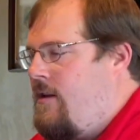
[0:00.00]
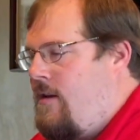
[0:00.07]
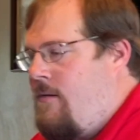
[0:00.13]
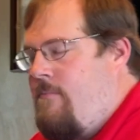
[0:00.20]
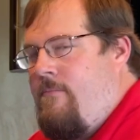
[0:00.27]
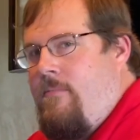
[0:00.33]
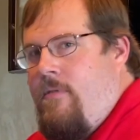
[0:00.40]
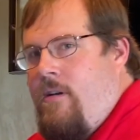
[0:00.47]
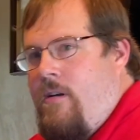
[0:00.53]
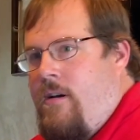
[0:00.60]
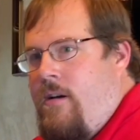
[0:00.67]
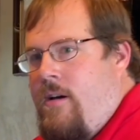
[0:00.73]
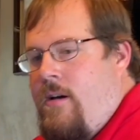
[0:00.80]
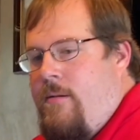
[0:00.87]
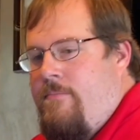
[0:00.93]
them
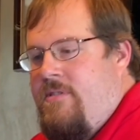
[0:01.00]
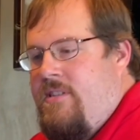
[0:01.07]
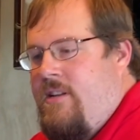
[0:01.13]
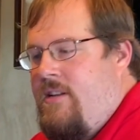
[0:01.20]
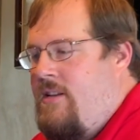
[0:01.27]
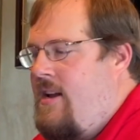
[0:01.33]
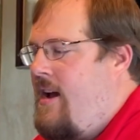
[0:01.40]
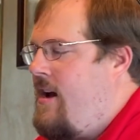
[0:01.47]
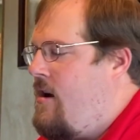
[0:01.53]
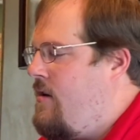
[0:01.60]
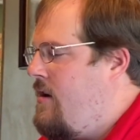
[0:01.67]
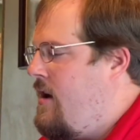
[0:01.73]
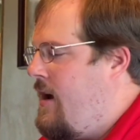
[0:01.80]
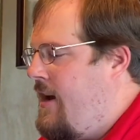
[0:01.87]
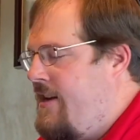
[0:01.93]
sit
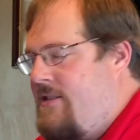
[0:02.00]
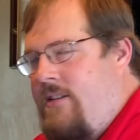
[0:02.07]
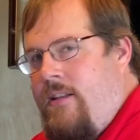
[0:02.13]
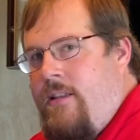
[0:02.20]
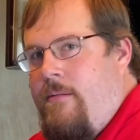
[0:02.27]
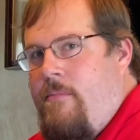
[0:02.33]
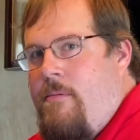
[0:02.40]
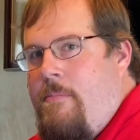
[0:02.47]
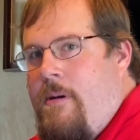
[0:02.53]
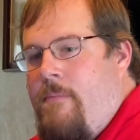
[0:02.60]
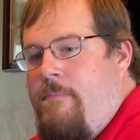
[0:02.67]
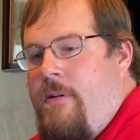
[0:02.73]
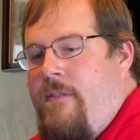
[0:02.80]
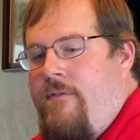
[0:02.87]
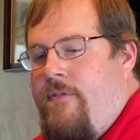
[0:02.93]
down, asking them
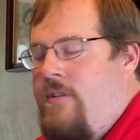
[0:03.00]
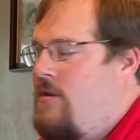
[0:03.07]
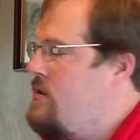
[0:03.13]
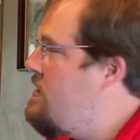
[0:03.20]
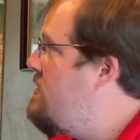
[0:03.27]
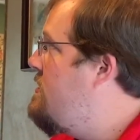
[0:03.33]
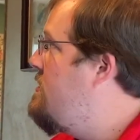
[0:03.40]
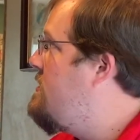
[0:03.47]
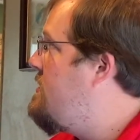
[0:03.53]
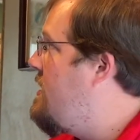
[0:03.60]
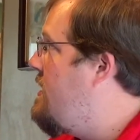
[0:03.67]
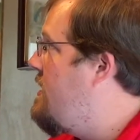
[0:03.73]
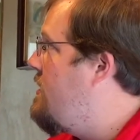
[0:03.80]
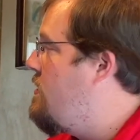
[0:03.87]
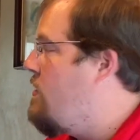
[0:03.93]
about beverages,
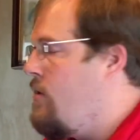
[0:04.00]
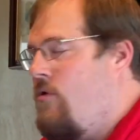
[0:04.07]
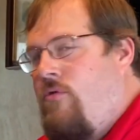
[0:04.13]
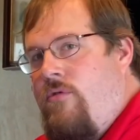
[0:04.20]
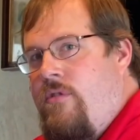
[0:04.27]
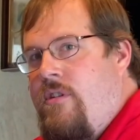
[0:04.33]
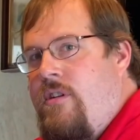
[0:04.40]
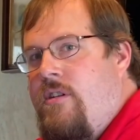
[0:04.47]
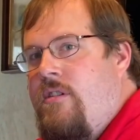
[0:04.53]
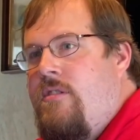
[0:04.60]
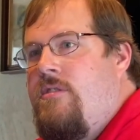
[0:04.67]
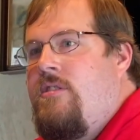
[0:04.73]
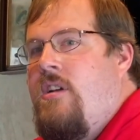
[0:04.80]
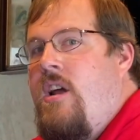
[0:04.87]
taking their orders,